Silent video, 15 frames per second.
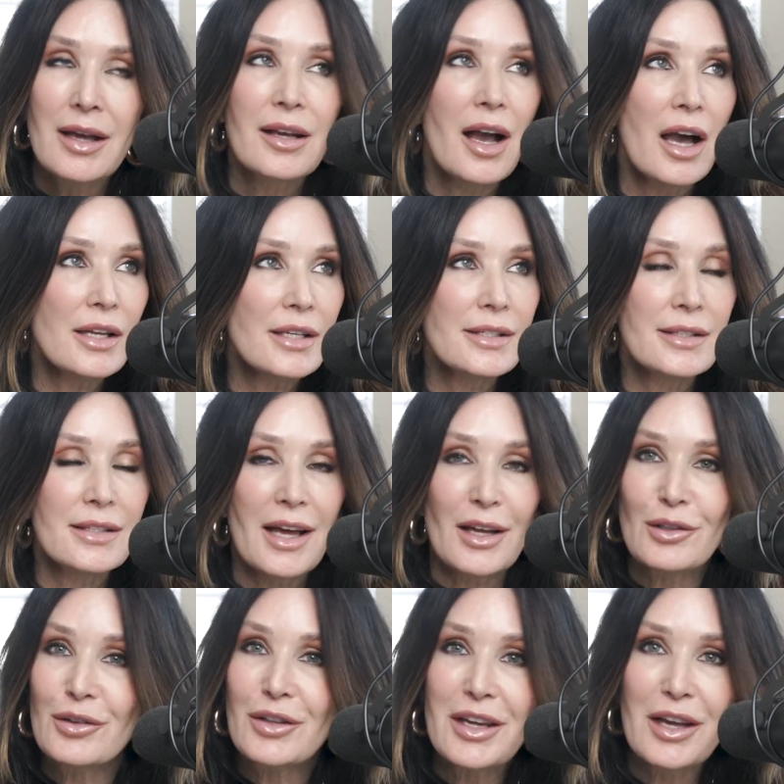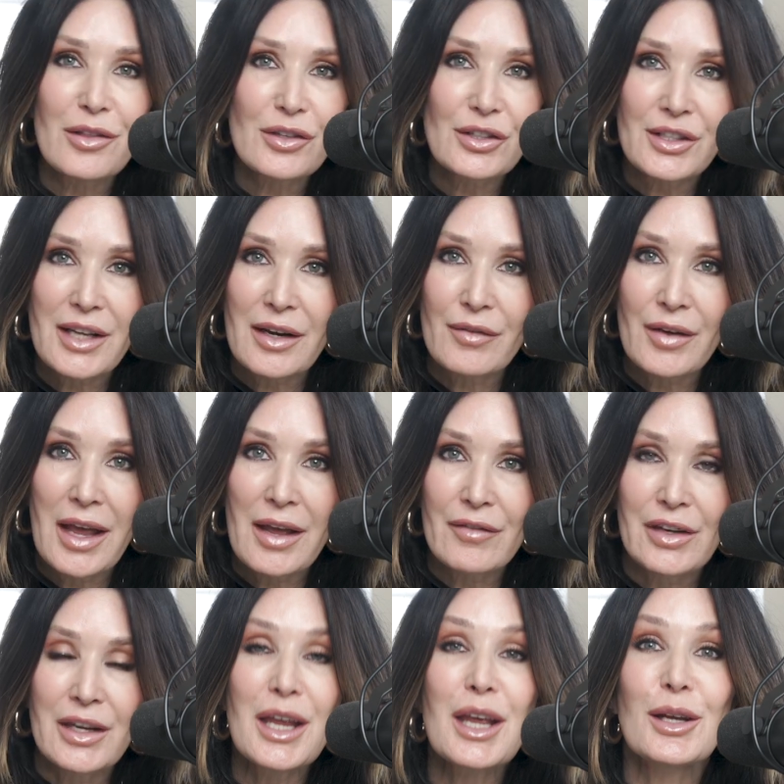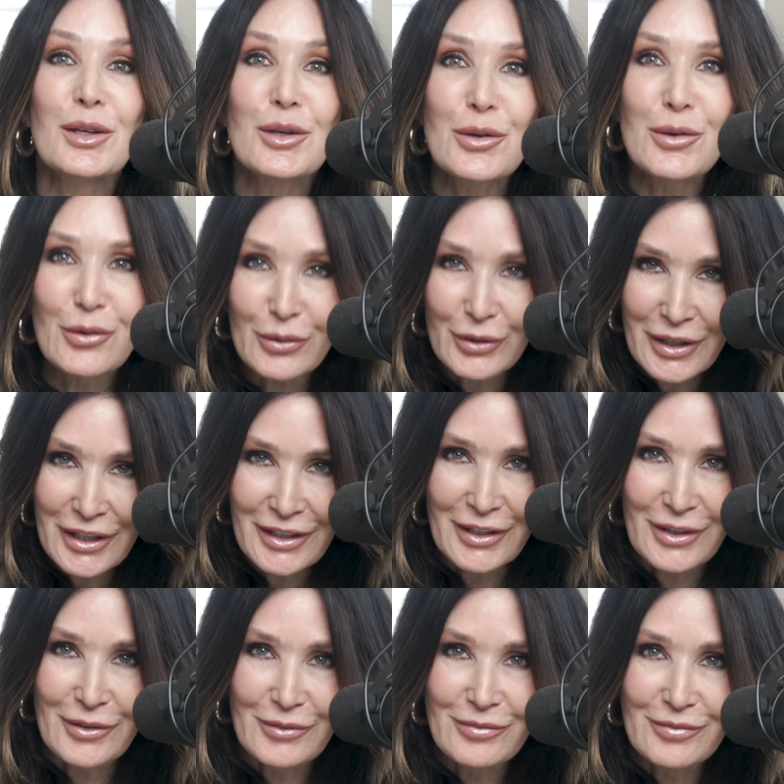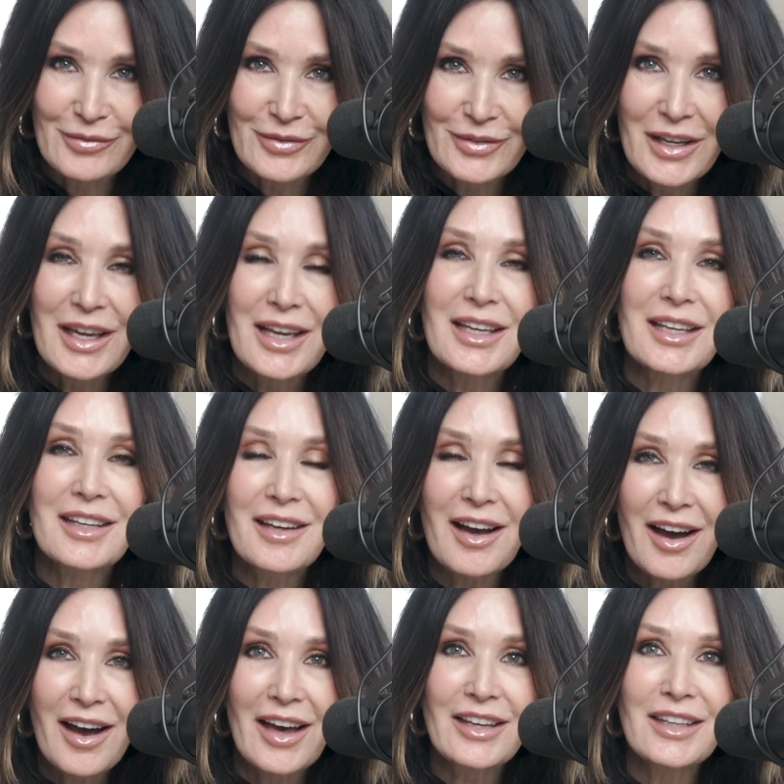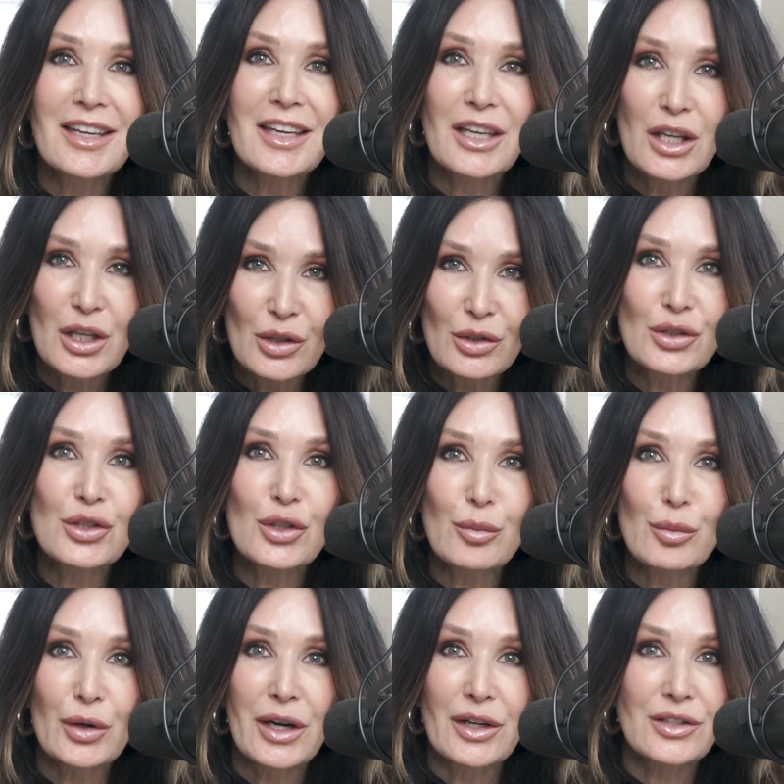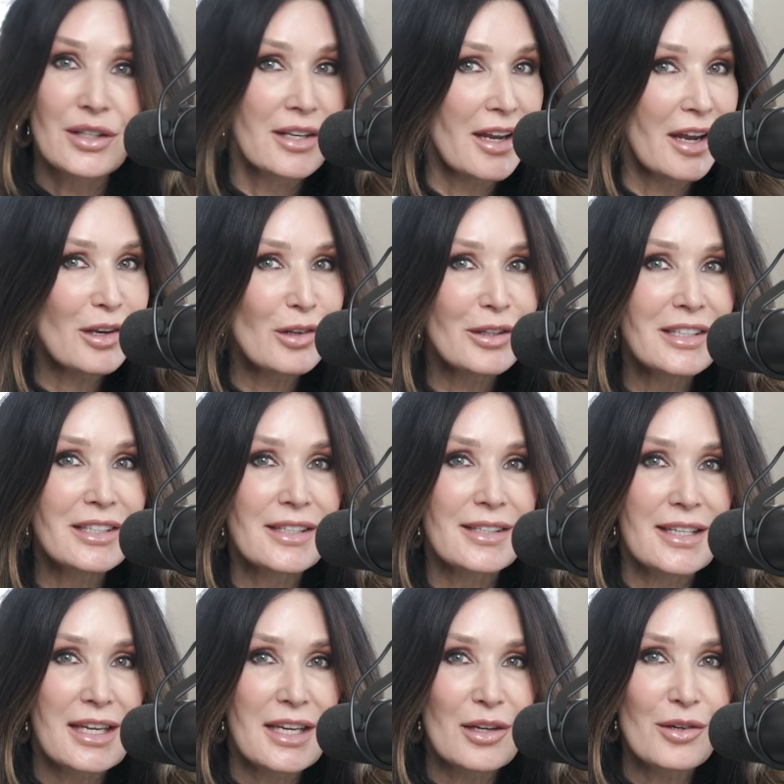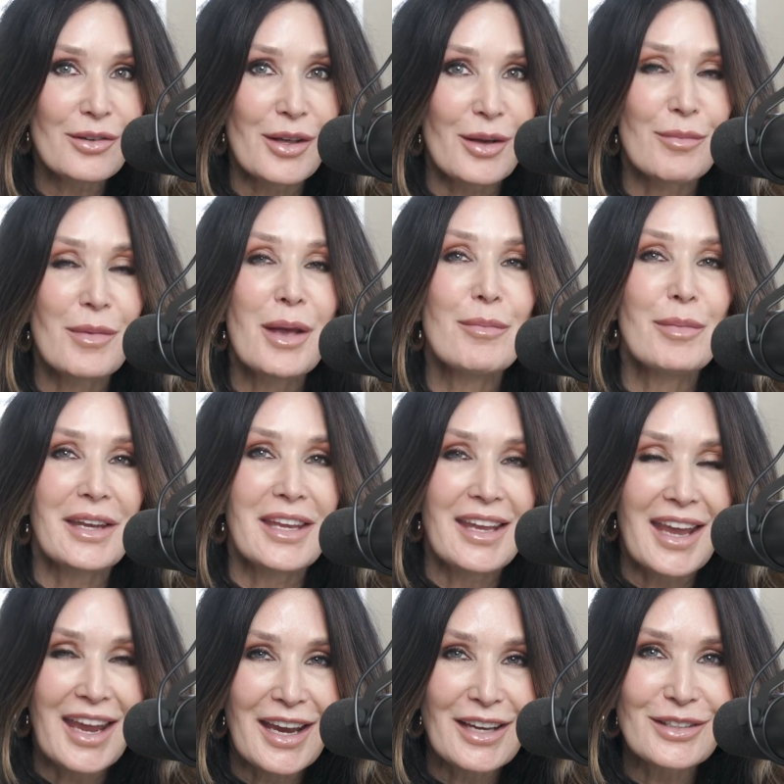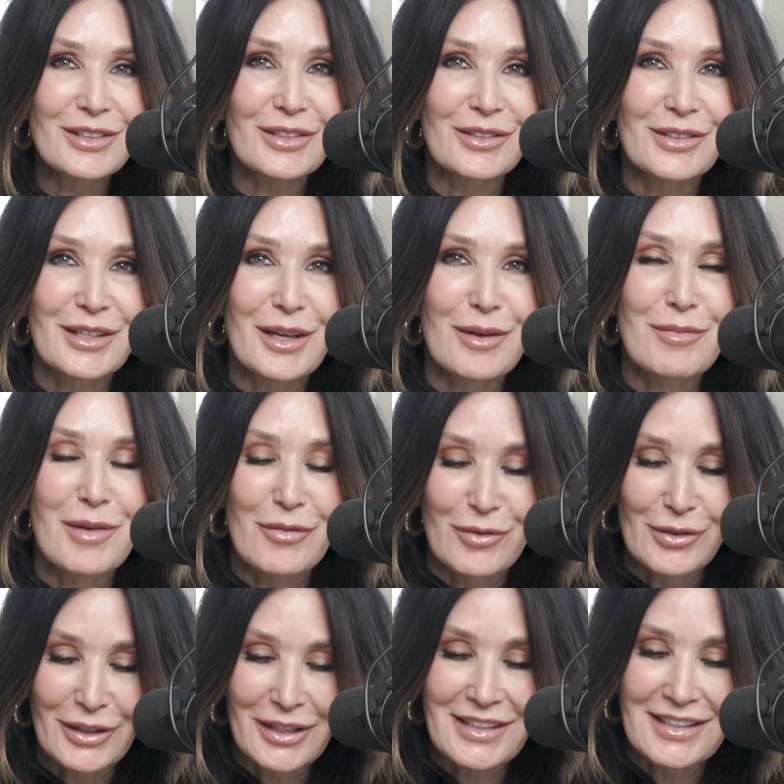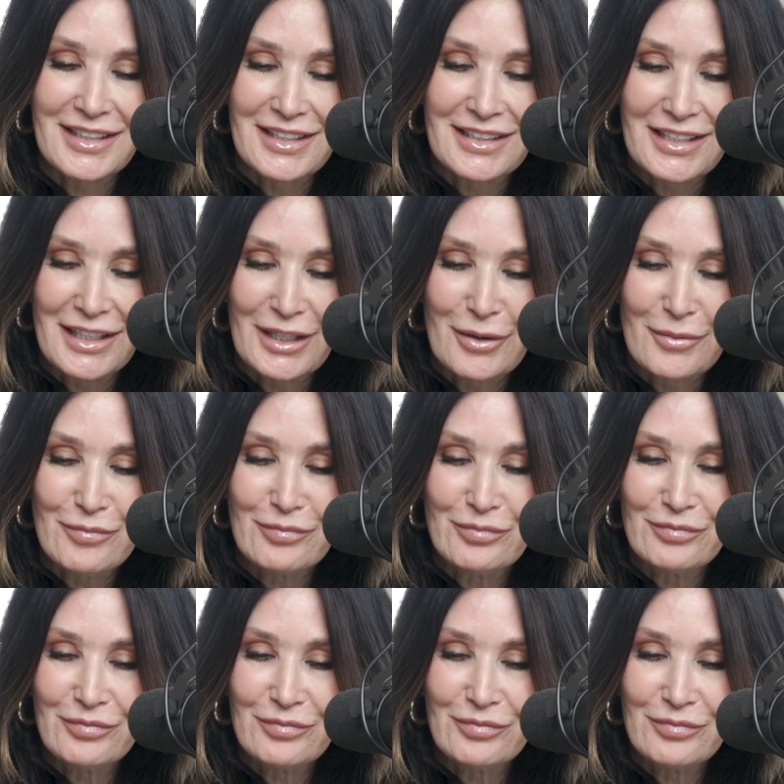God is not on the other side of heaven ignoring you. God hears your prayers, and not only does he hear them, but he answers them if we're listening to him.